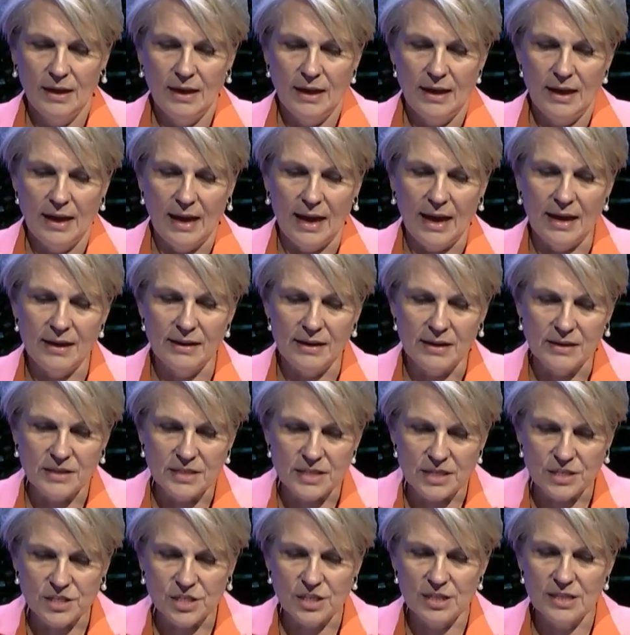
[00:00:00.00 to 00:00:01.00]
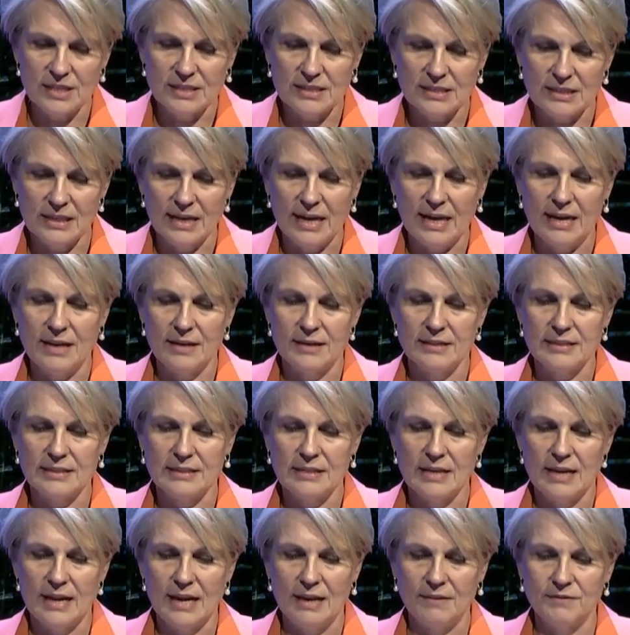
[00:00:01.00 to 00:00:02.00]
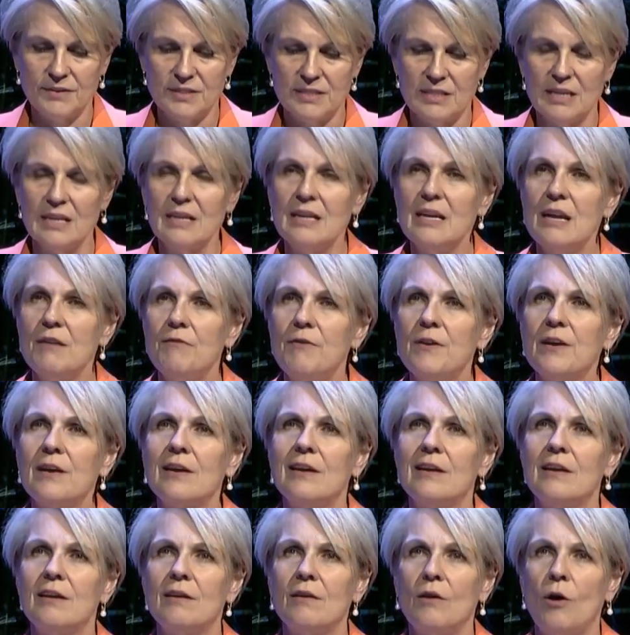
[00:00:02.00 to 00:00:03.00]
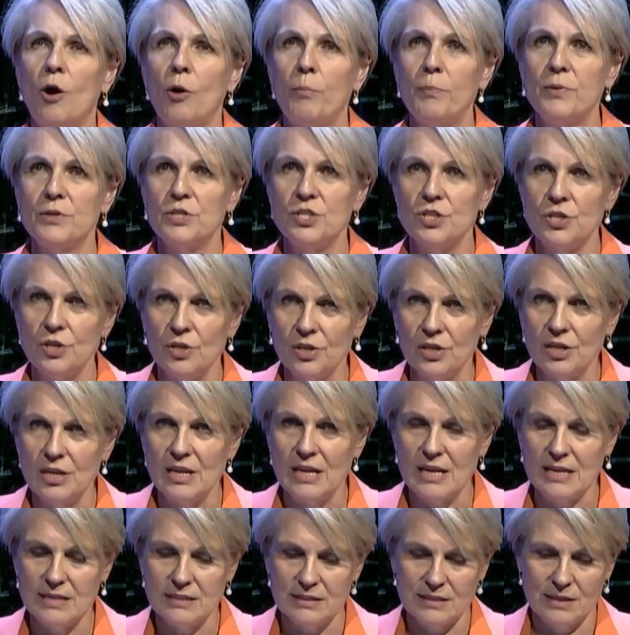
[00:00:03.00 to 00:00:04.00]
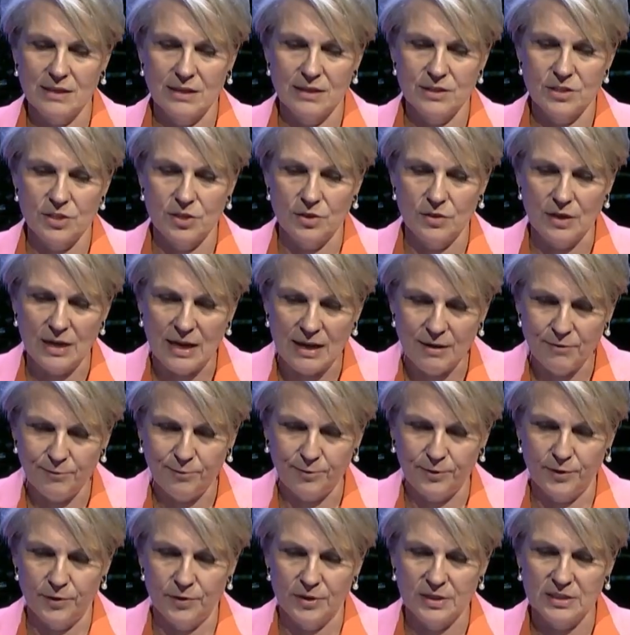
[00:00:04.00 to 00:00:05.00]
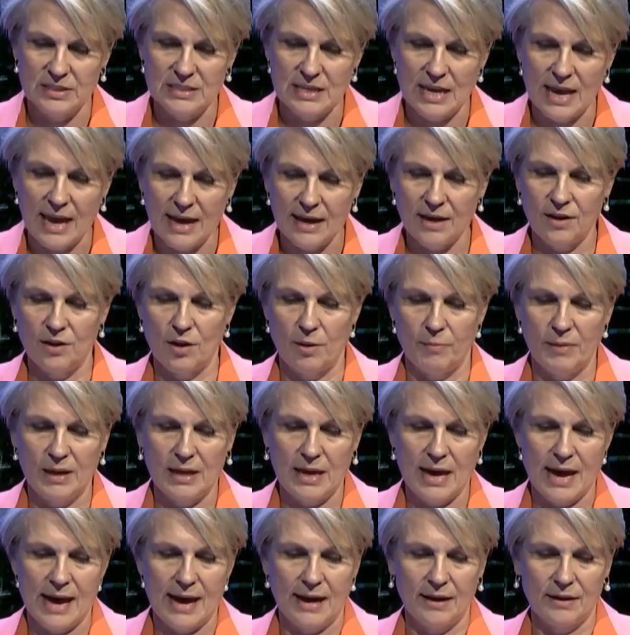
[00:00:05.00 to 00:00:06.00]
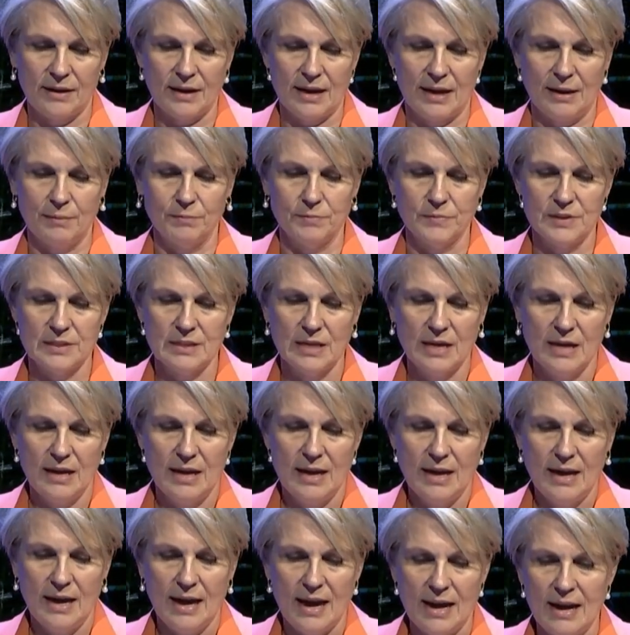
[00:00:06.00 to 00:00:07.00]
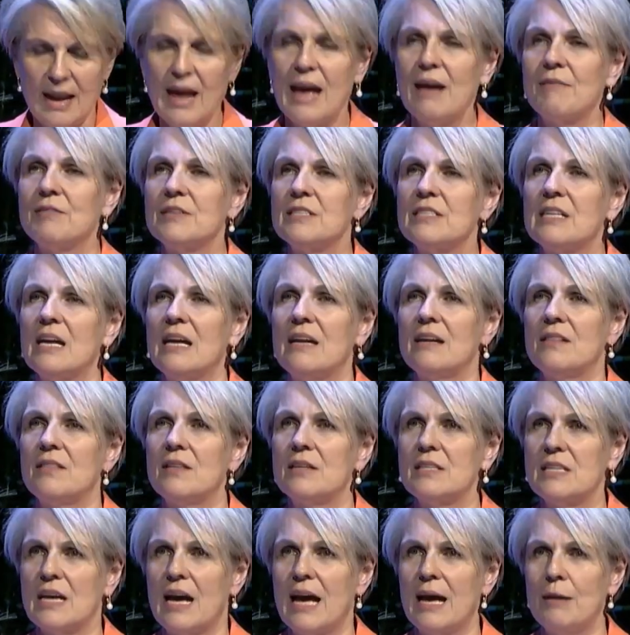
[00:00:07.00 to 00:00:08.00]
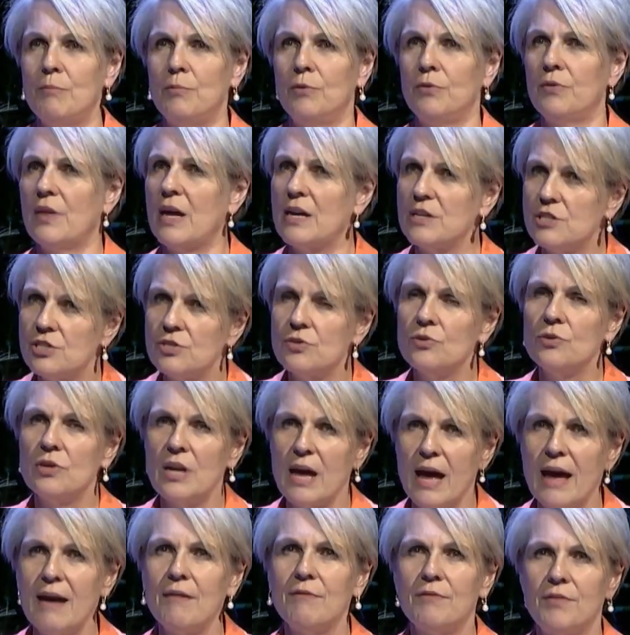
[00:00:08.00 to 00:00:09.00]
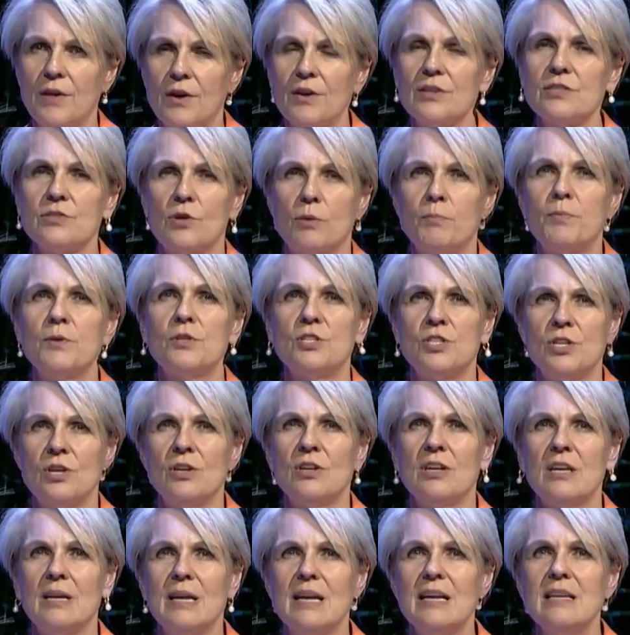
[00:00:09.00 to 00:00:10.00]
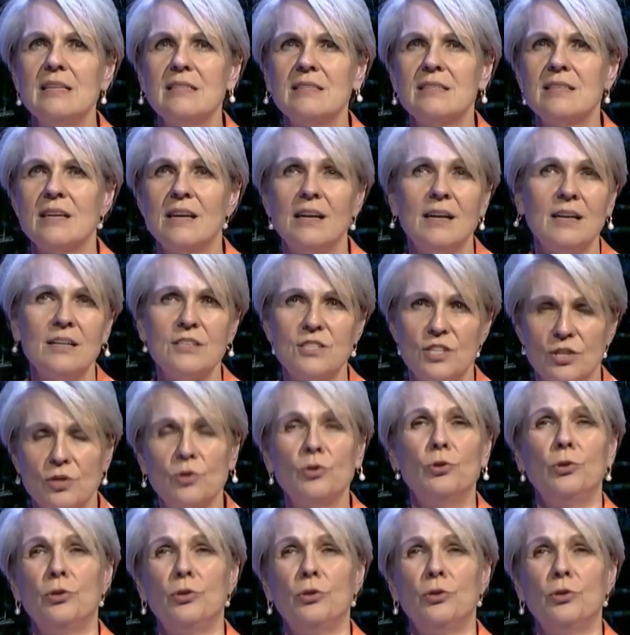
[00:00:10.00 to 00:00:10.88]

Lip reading: and Indigenous leaders have significant opportunities to influence economic outcomes and have a seat at the table. They should have those opportunities to call the